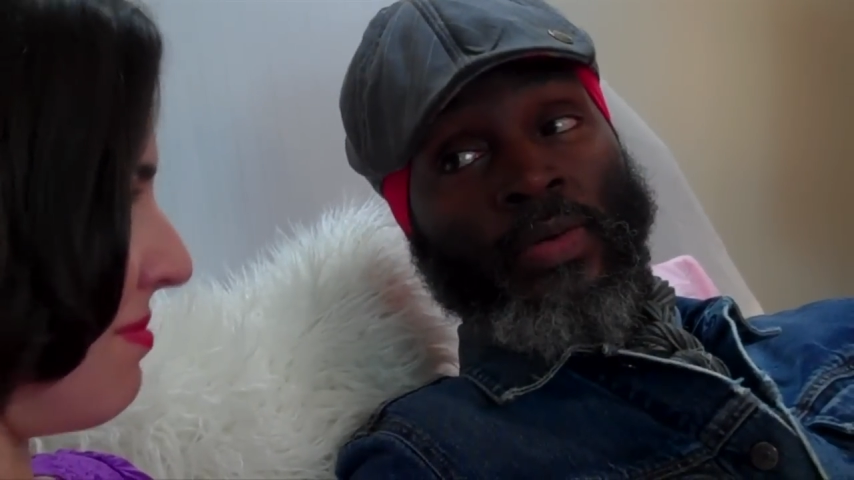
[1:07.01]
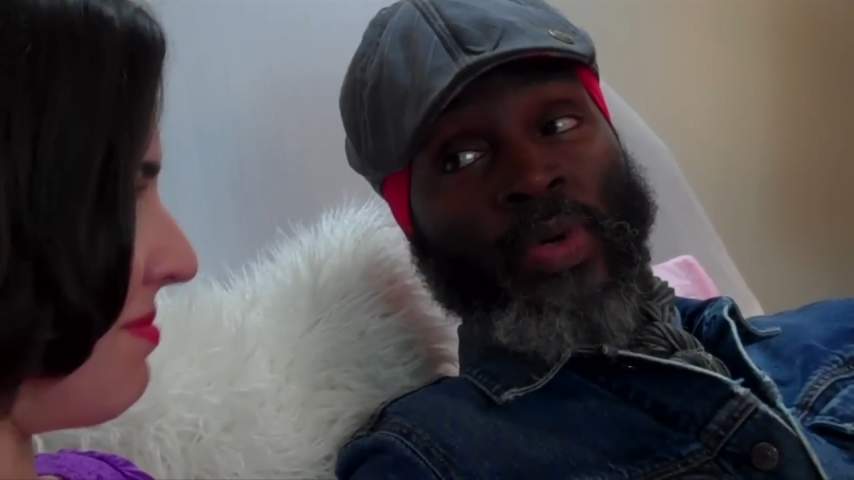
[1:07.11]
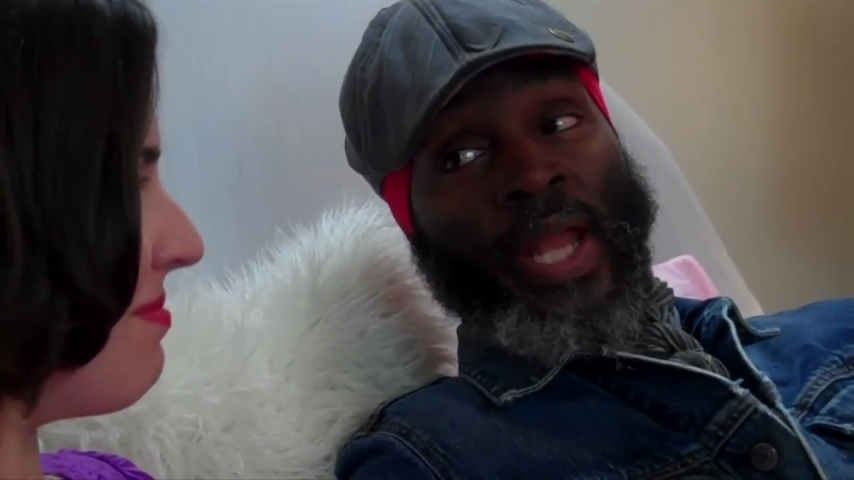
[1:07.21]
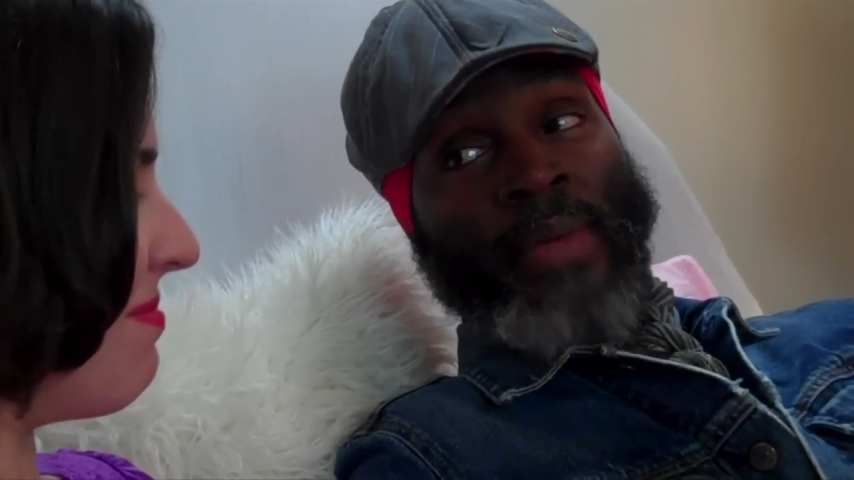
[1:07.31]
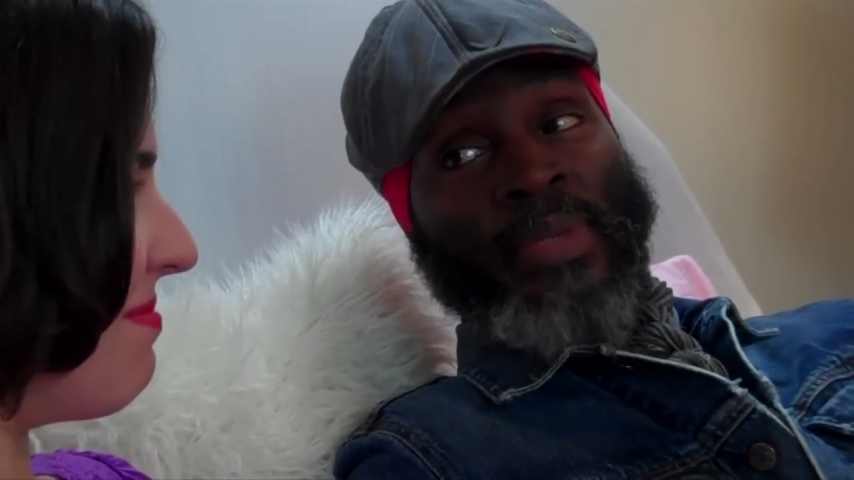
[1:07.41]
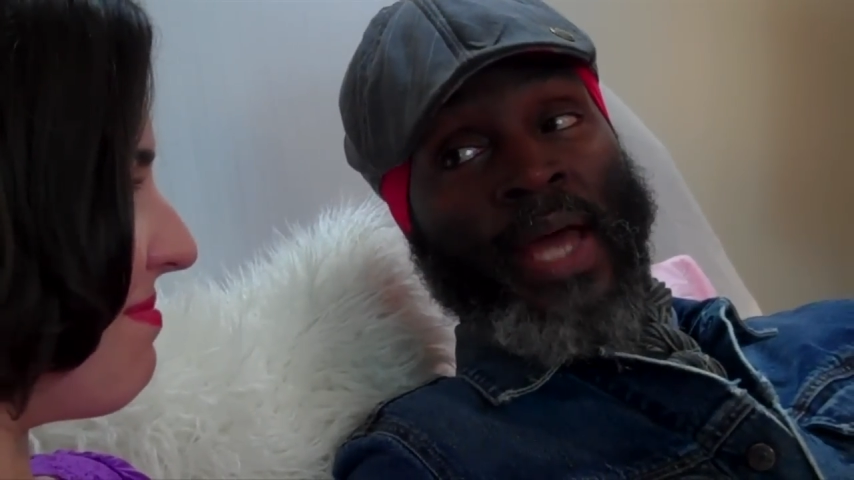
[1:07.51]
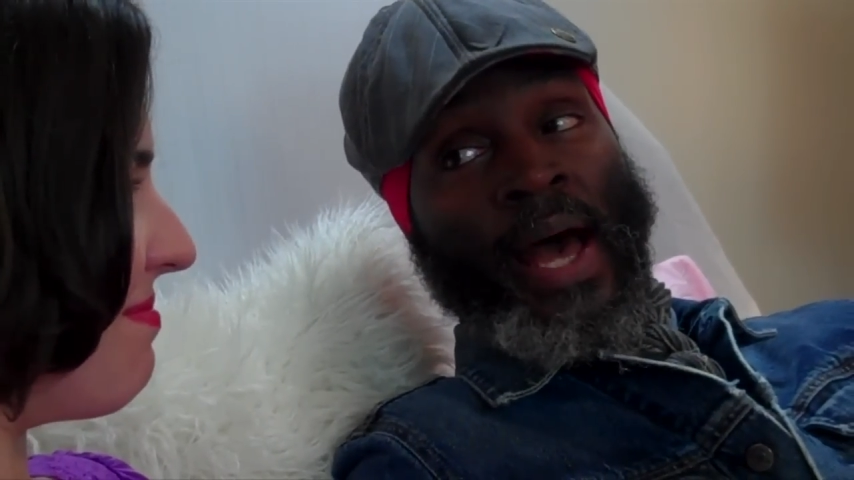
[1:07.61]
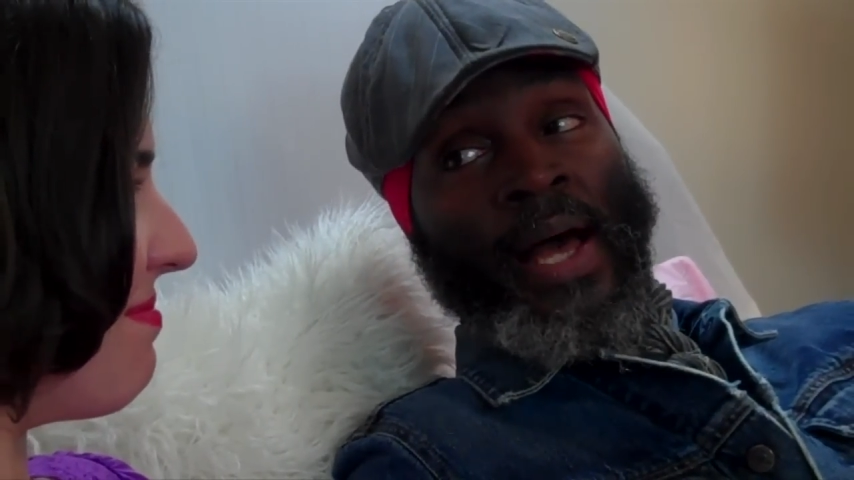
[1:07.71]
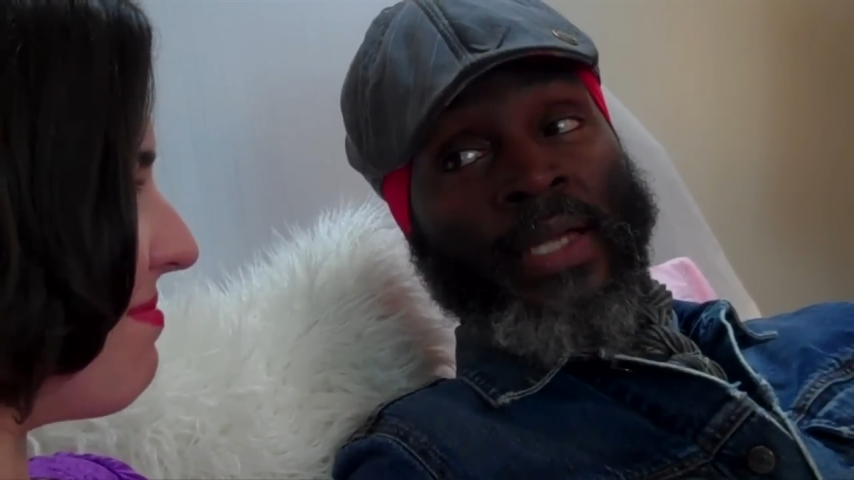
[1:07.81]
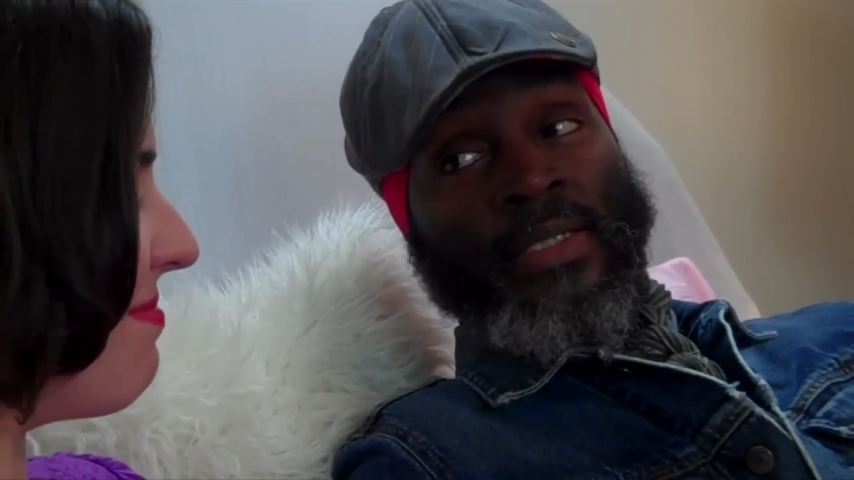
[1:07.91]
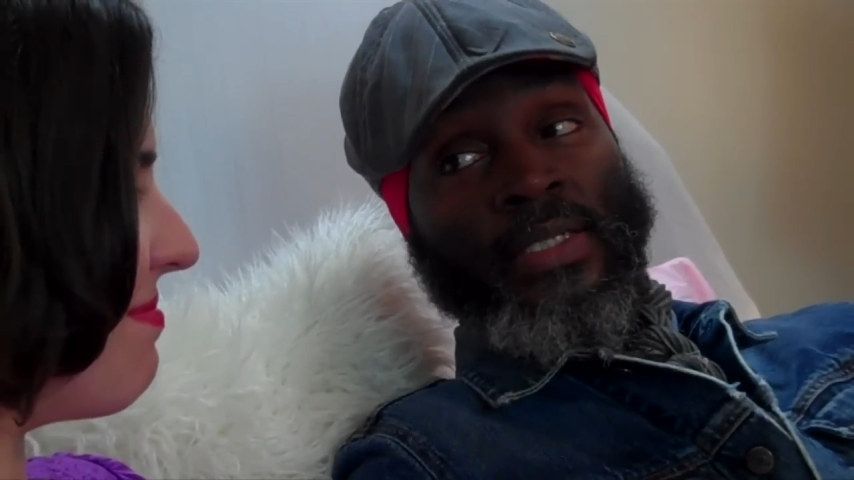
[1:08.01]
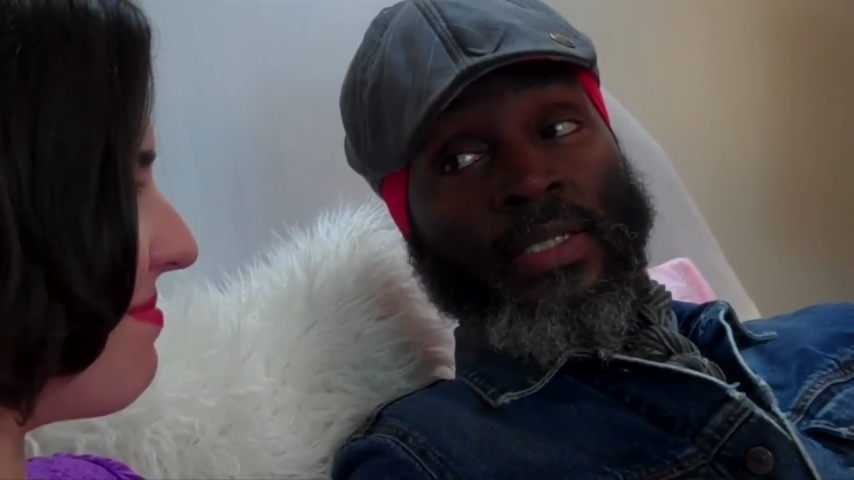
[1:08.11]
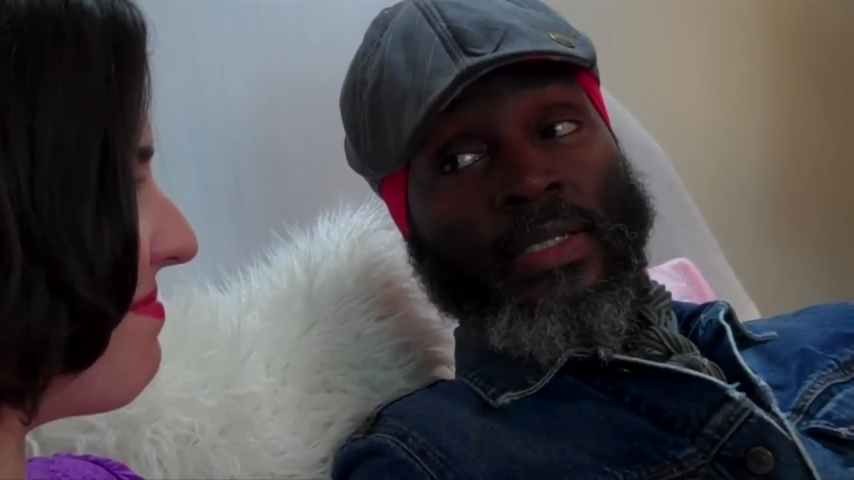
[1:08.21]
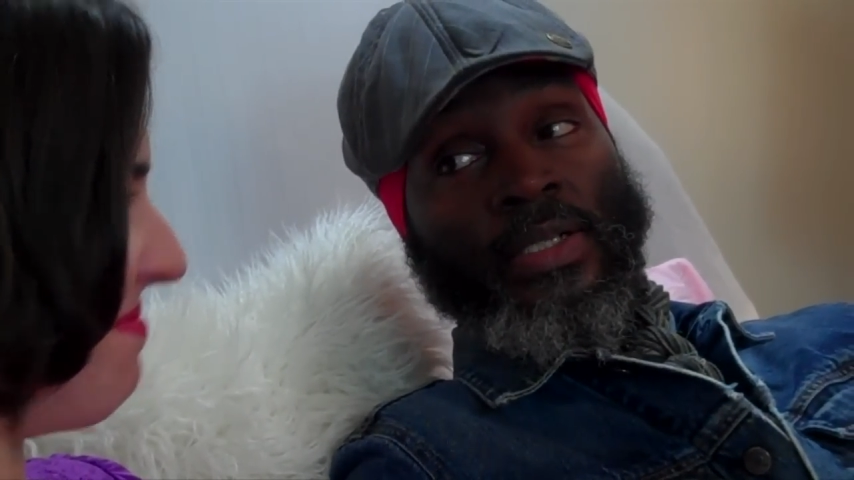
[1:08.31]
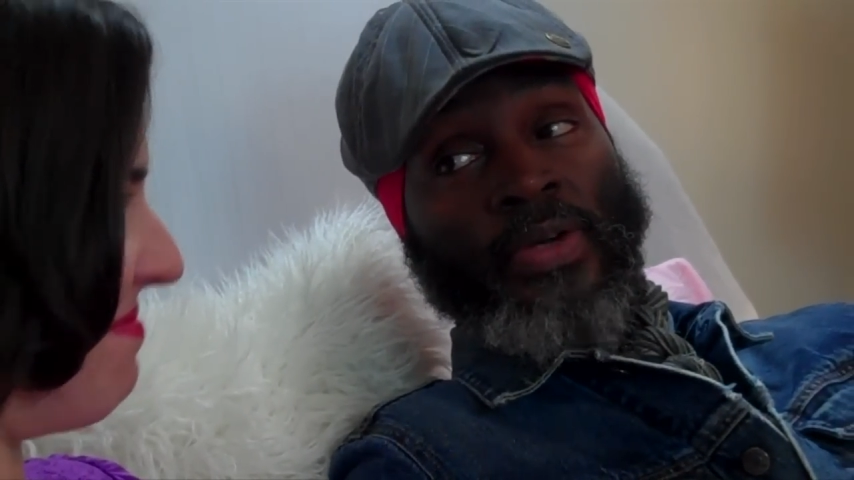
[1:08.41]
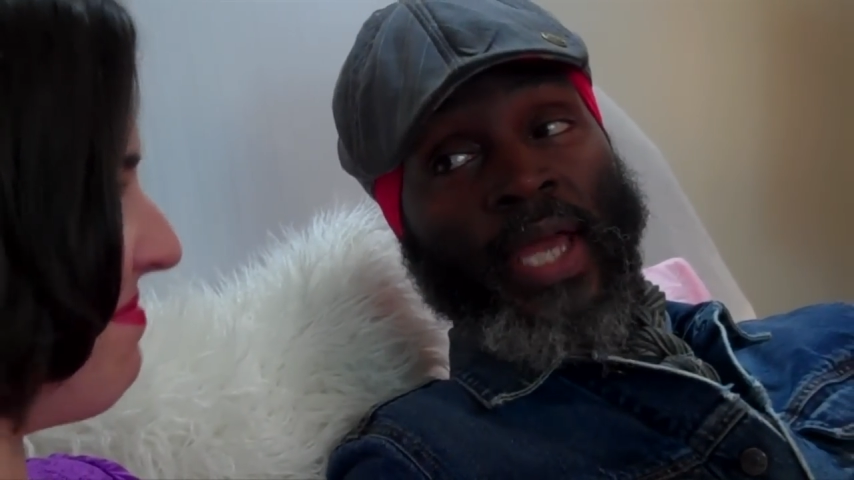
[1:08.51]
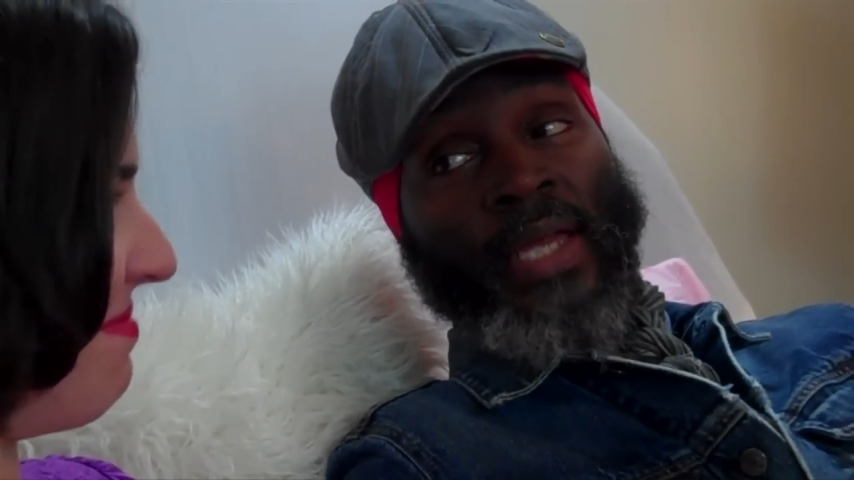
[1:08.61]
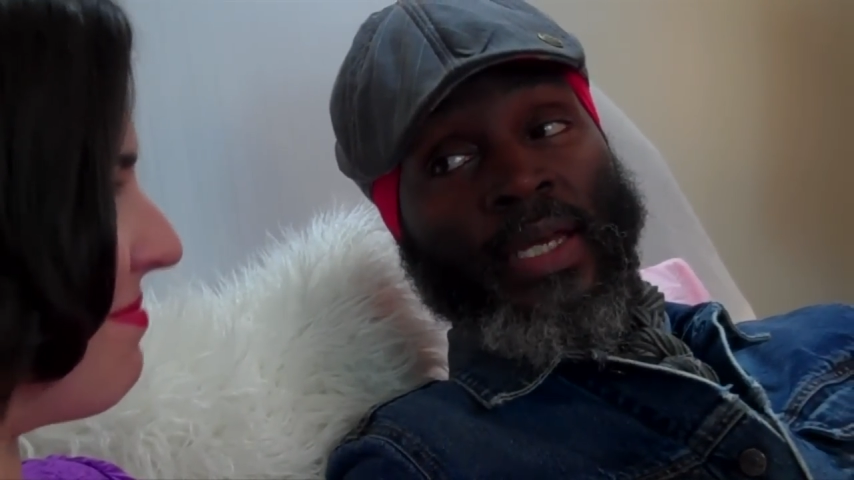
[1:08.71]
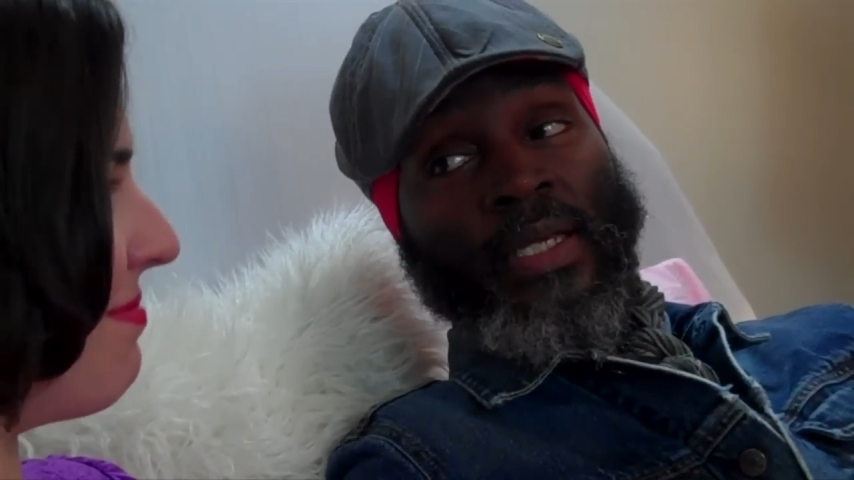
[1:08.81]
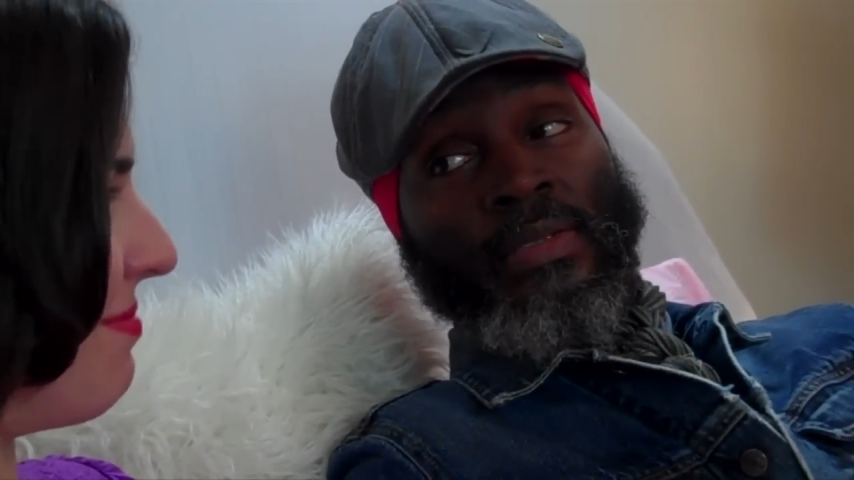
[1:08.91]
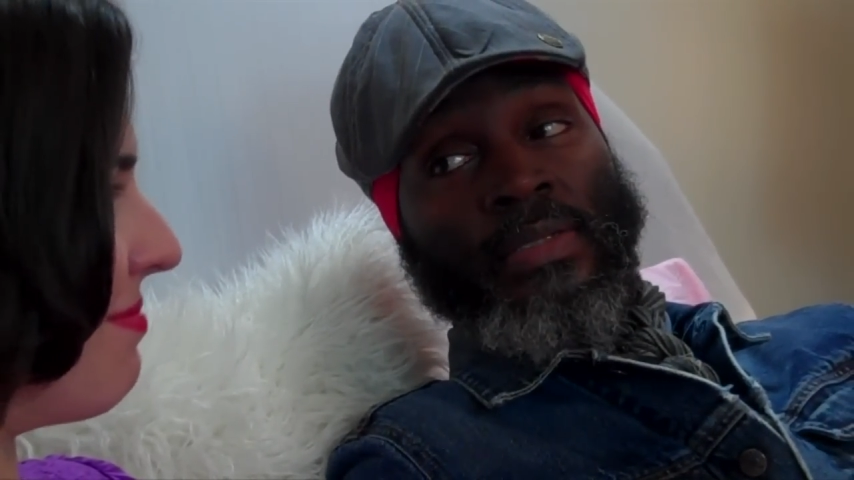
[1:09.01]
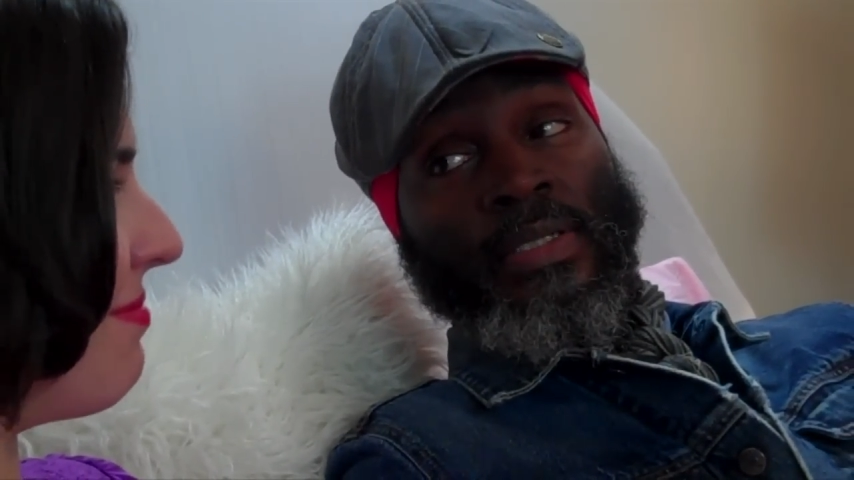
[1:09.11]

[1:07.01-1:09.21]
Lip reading: when I'm not creating.